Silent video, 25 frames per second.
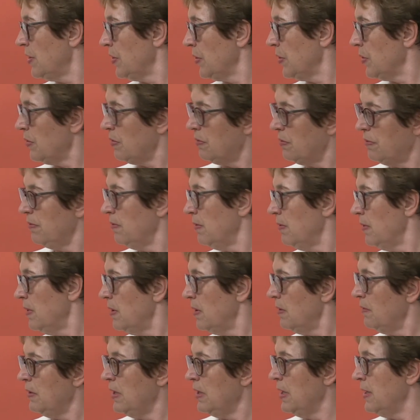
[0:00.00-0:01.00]
so
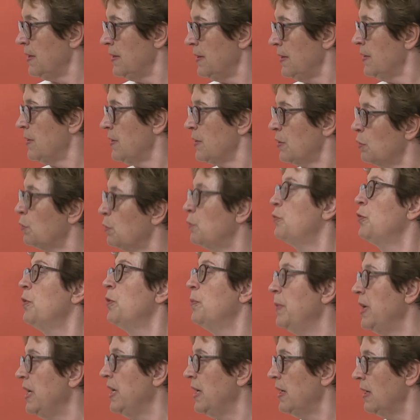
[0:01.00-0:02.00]
it's good
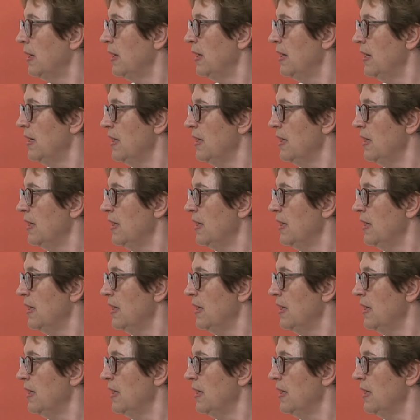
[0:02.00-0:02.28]
for me.